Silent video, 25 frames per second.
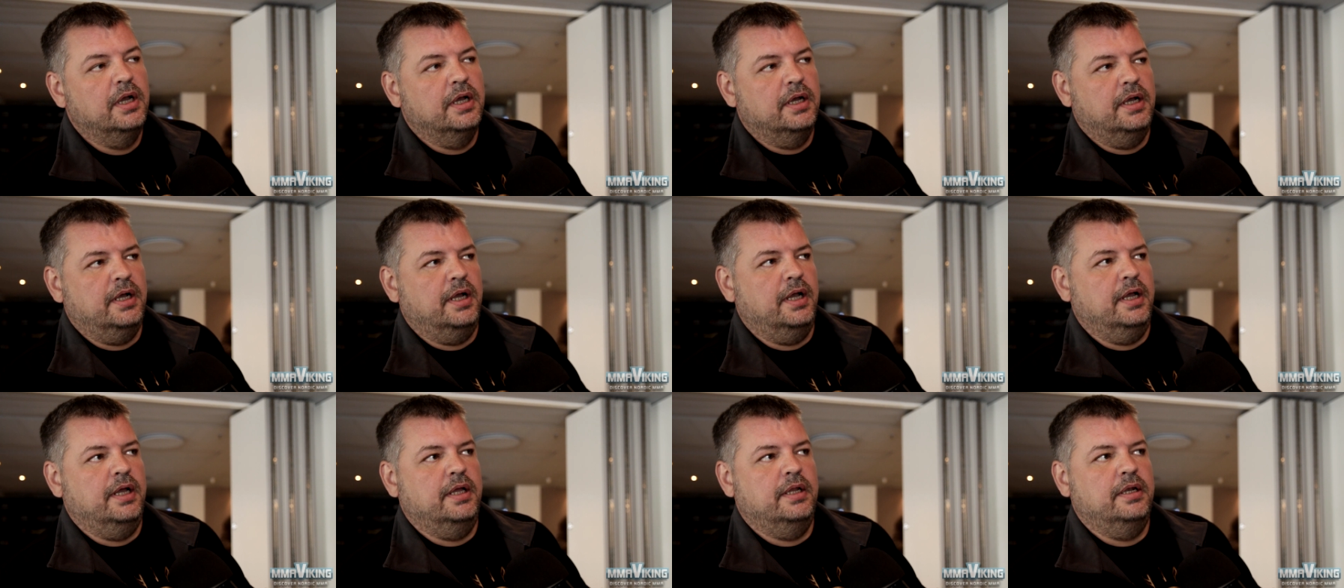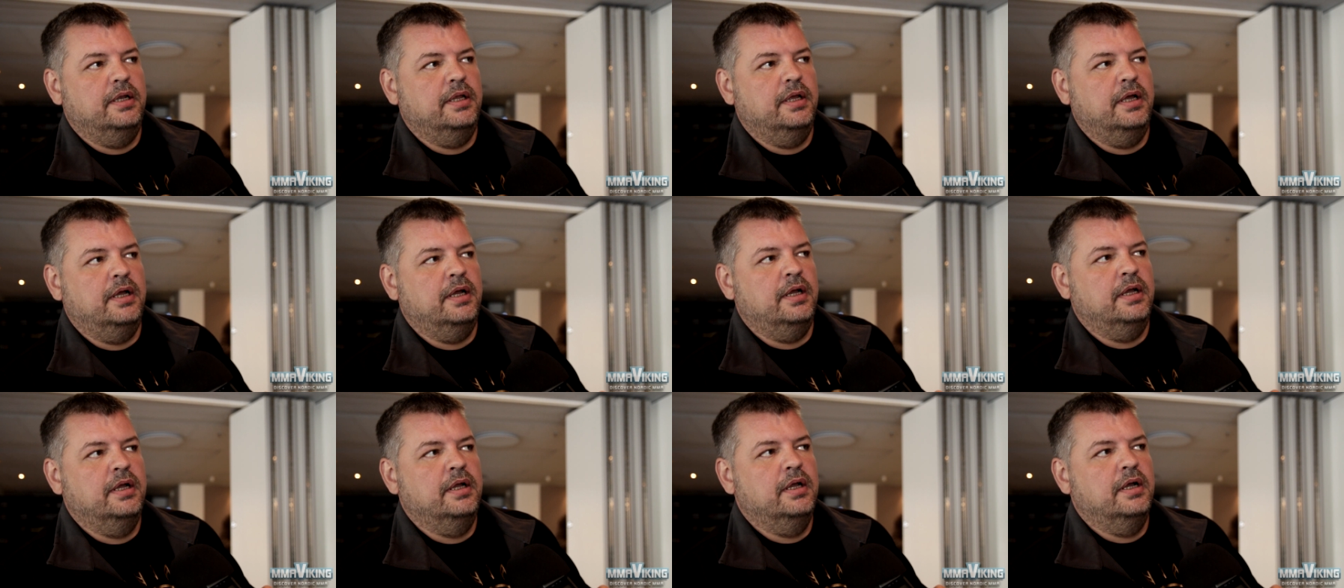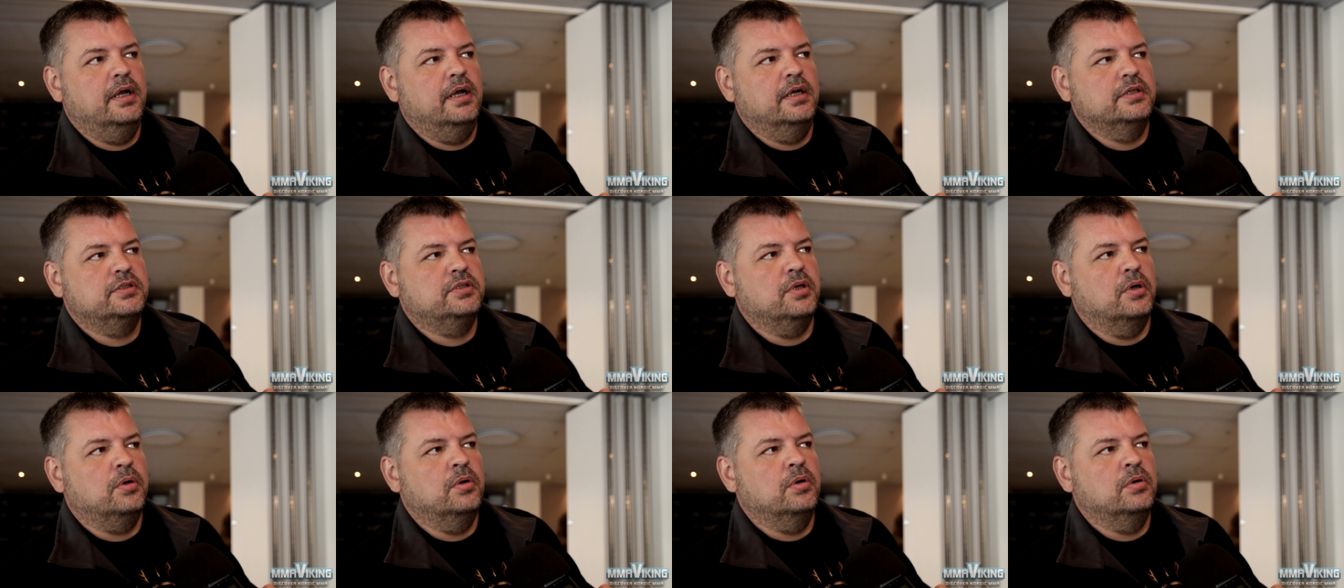and uh,
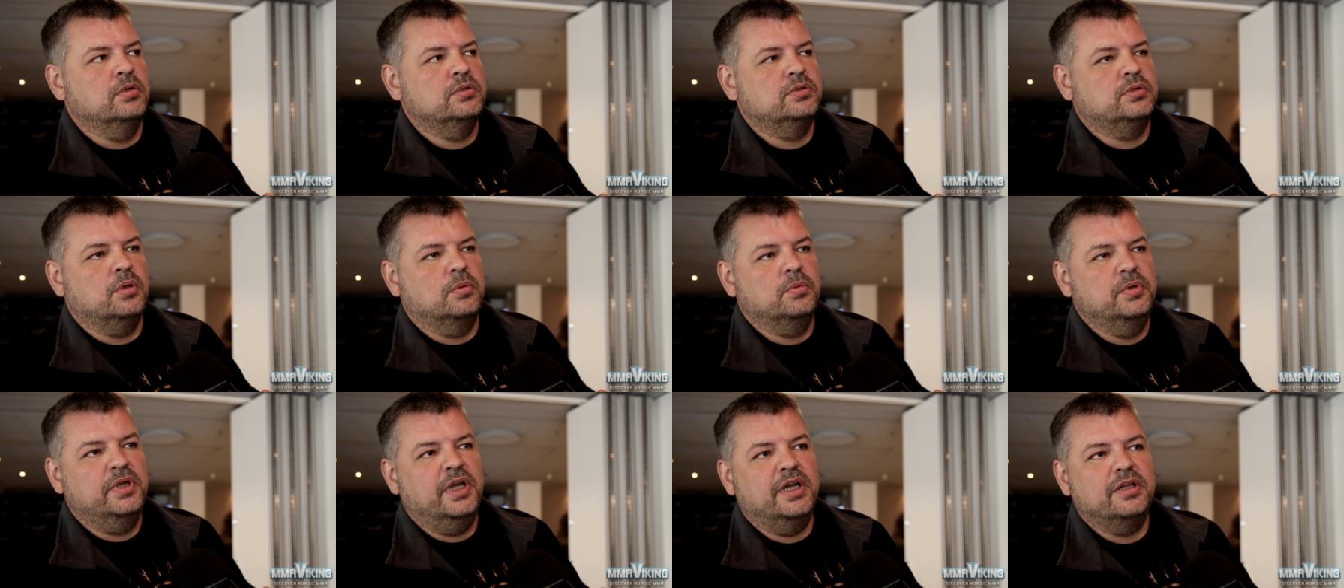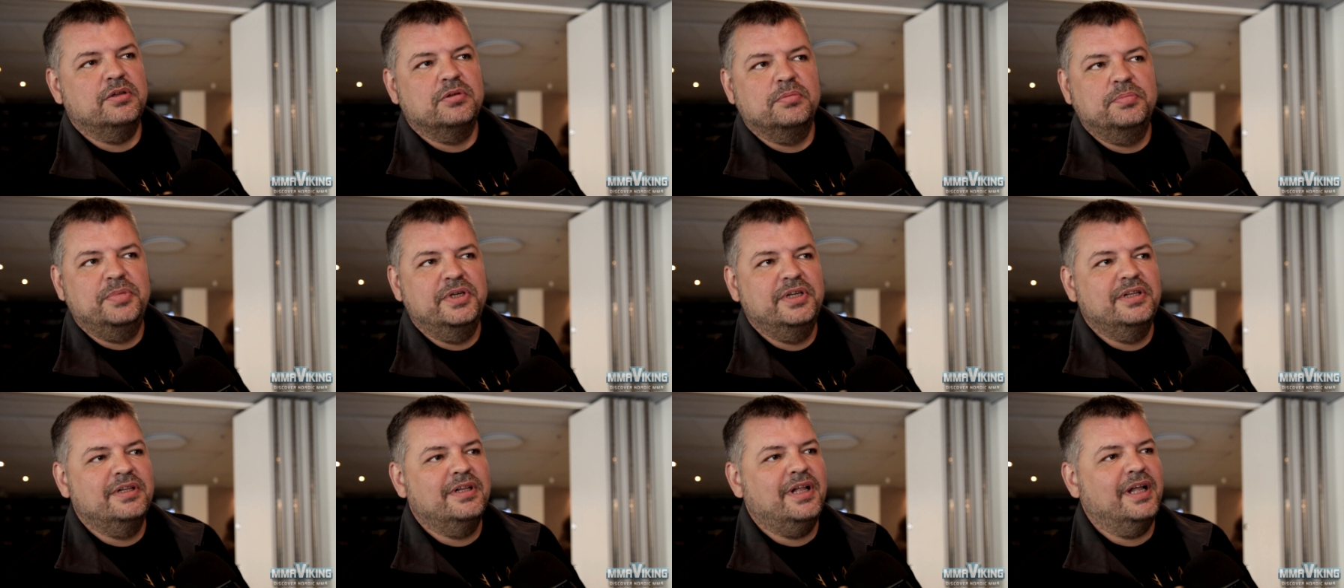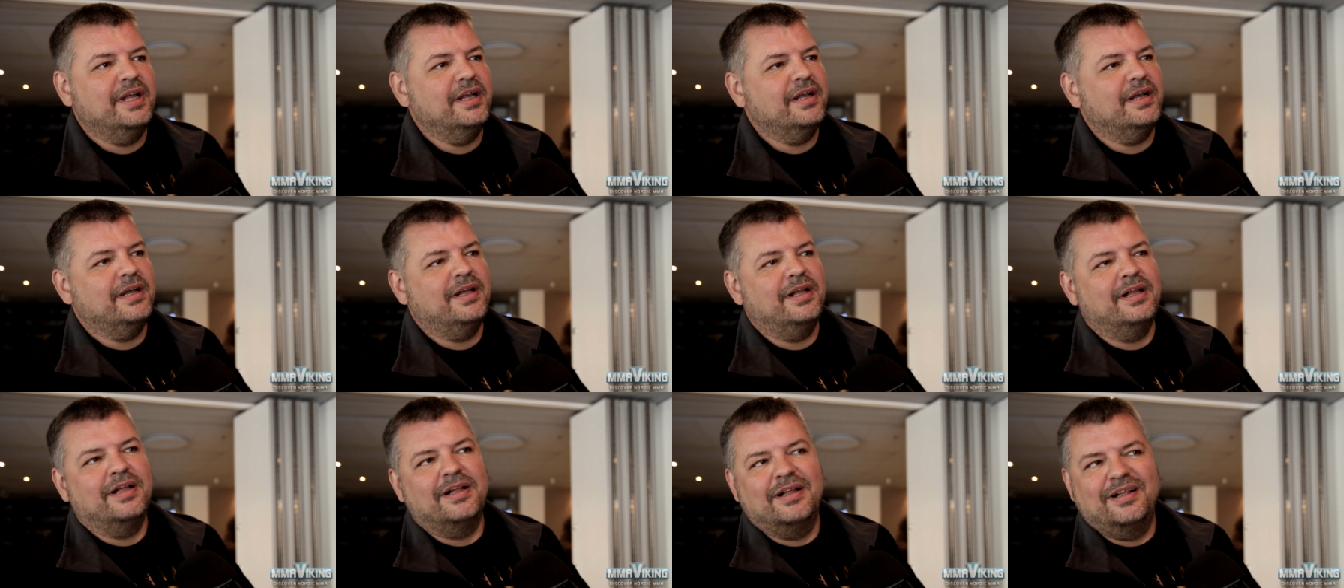so so we had to be like
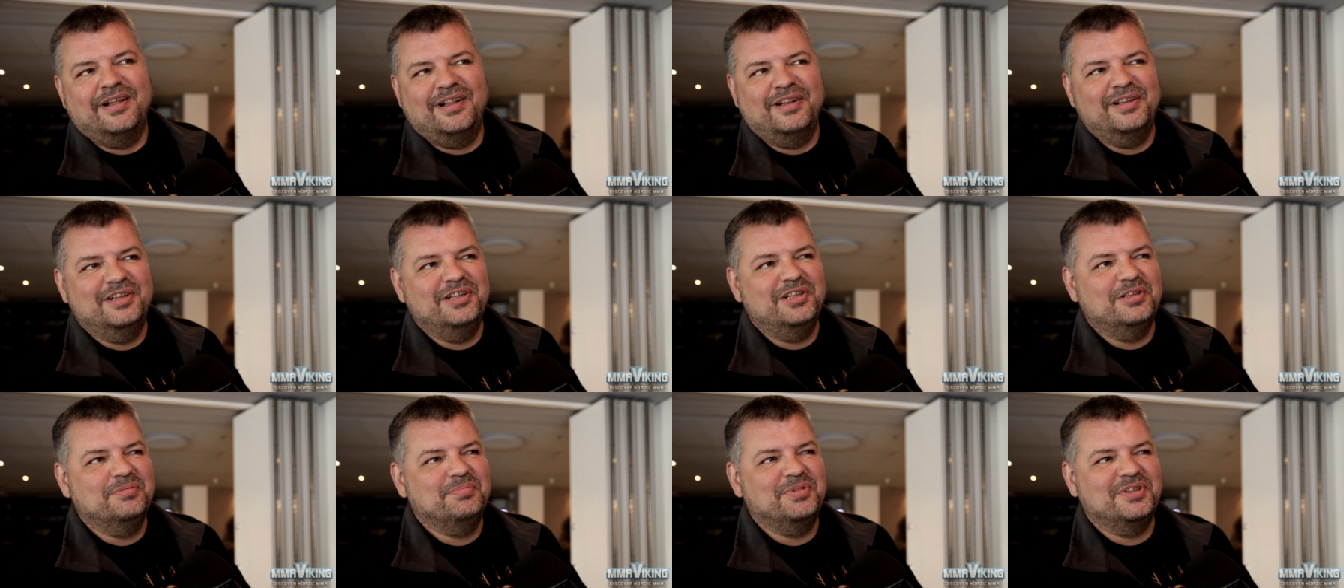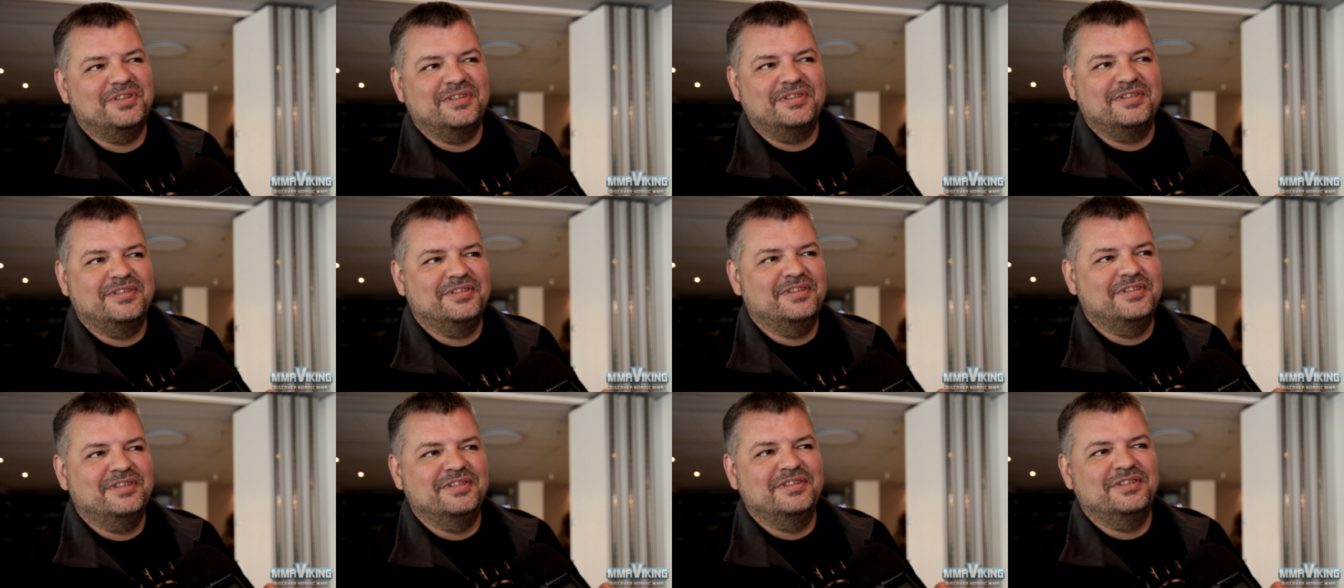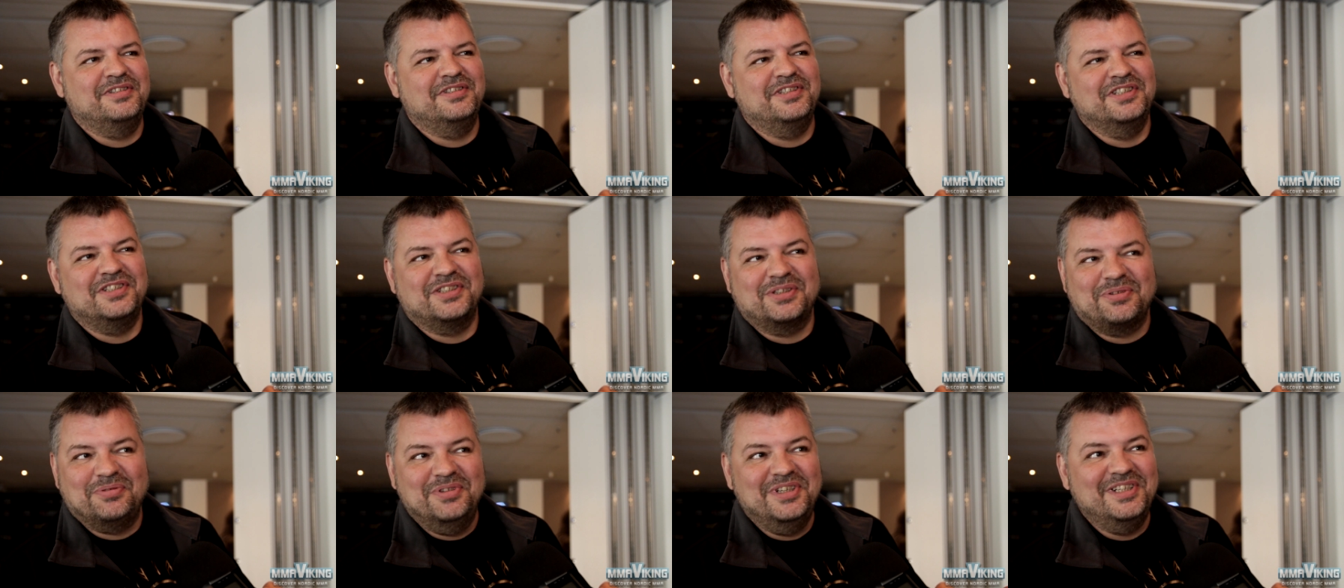a, a little bit
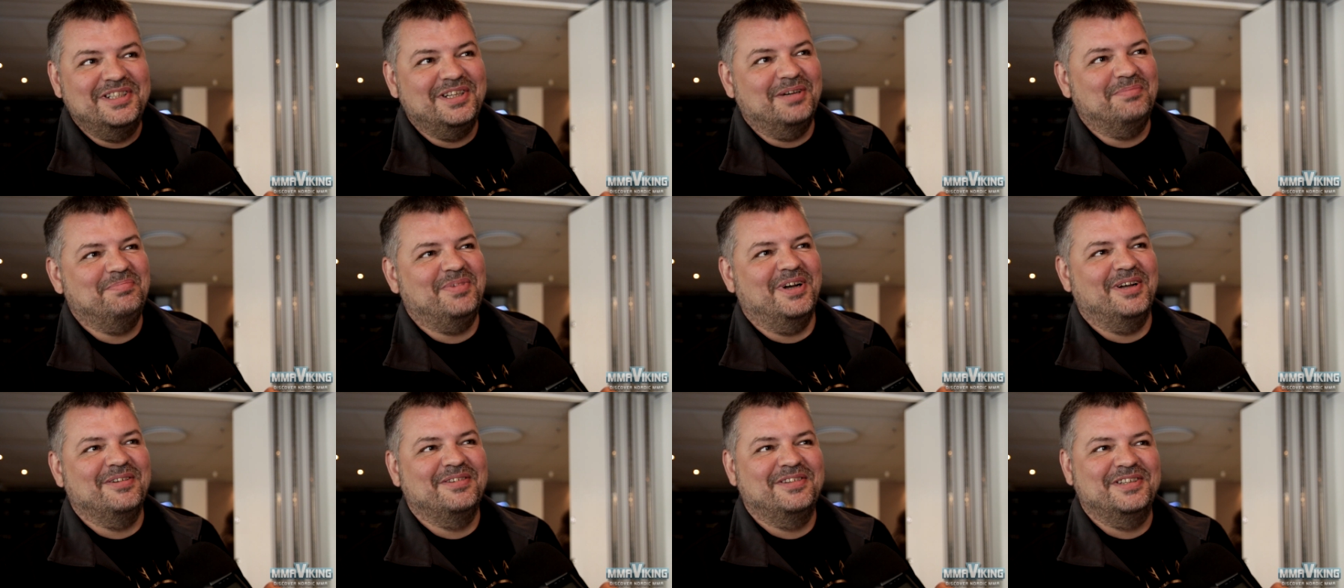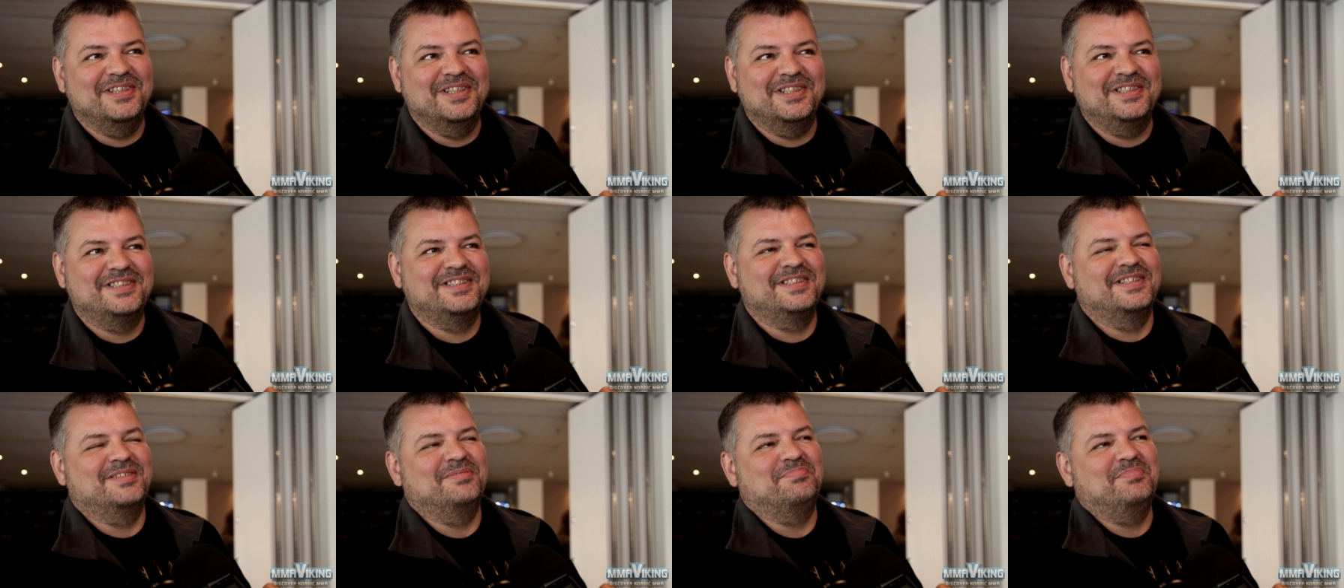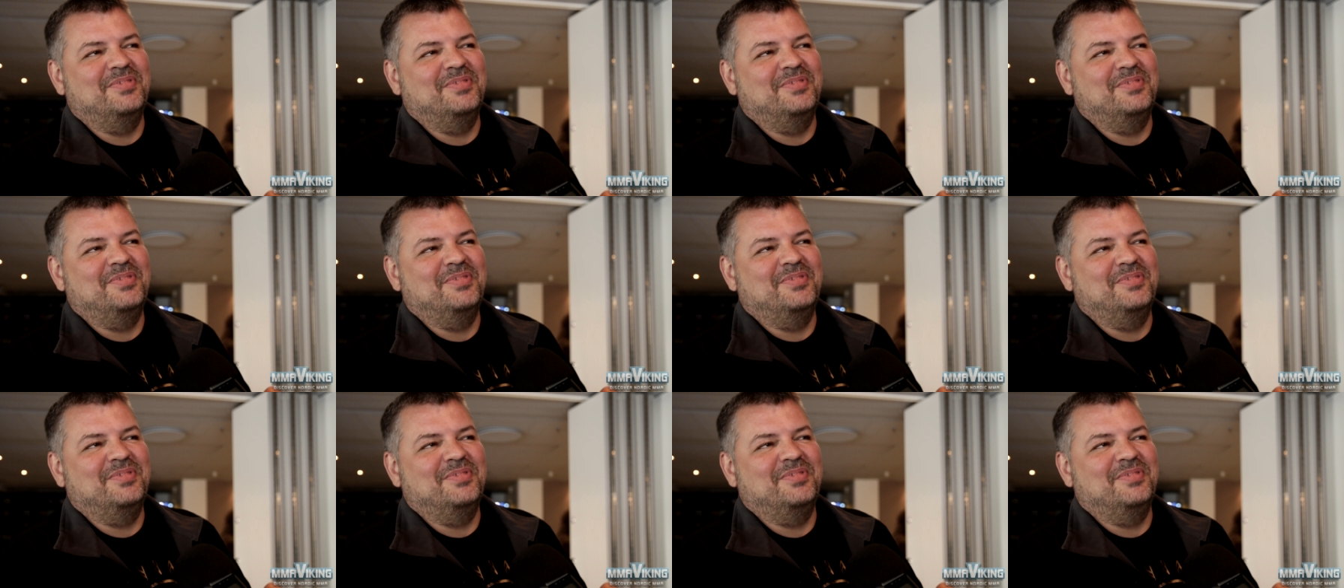discreet about this.